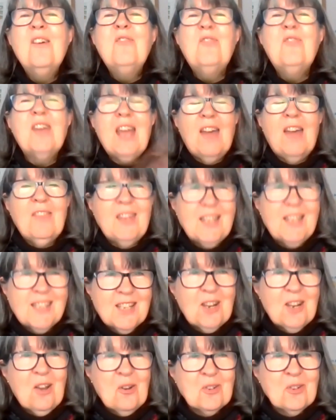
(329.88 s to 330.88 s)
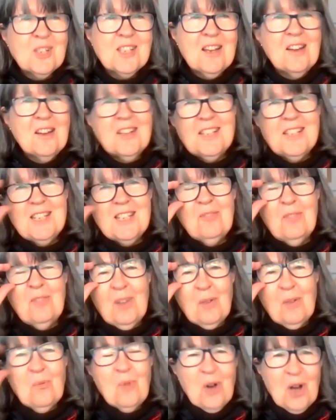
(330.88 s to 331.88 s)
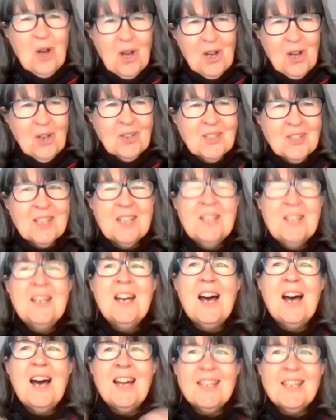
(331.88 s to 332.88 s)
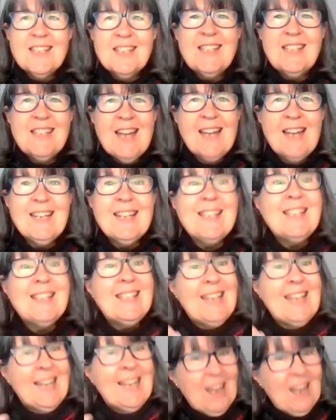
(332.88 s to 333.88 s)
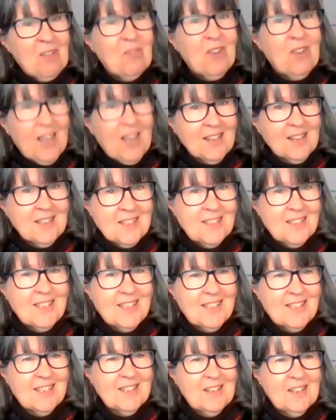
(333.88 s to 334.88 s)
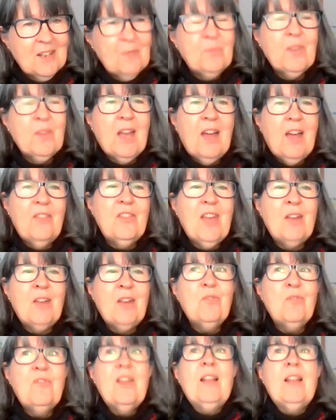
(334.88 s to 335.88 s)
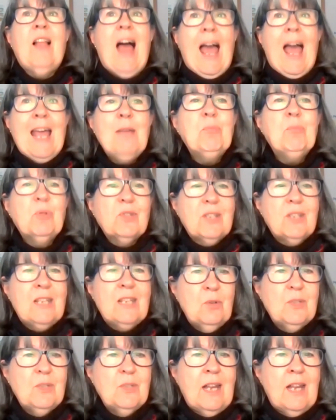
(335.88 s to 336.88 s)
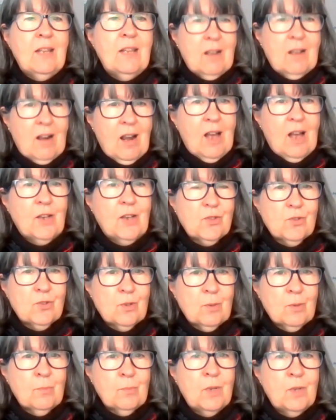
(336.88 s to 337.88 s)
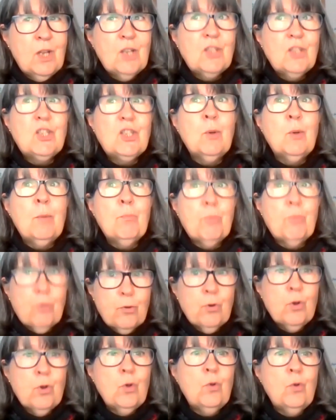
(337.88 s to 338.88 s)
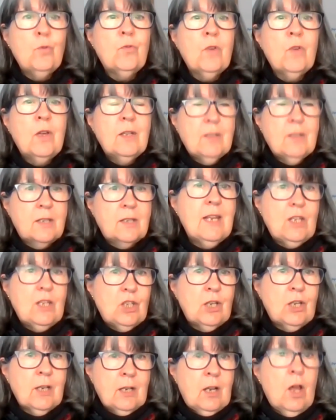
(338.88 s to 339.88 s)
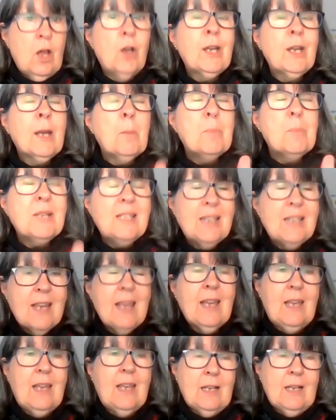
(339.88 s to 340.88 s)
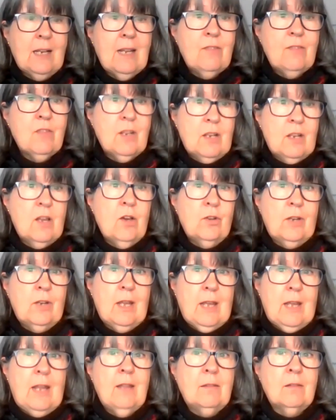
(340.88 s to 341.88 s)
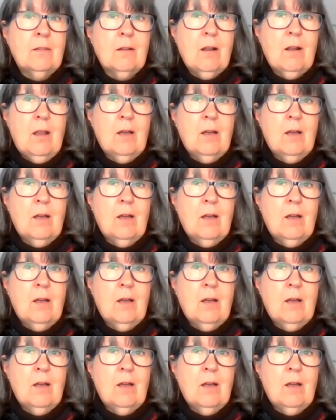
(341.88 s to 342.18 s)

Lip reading: forget that it's a long scientific word, understand its significance, and then feel able to use it in the classroom to improve the teaching and learning, and particularly the learning in the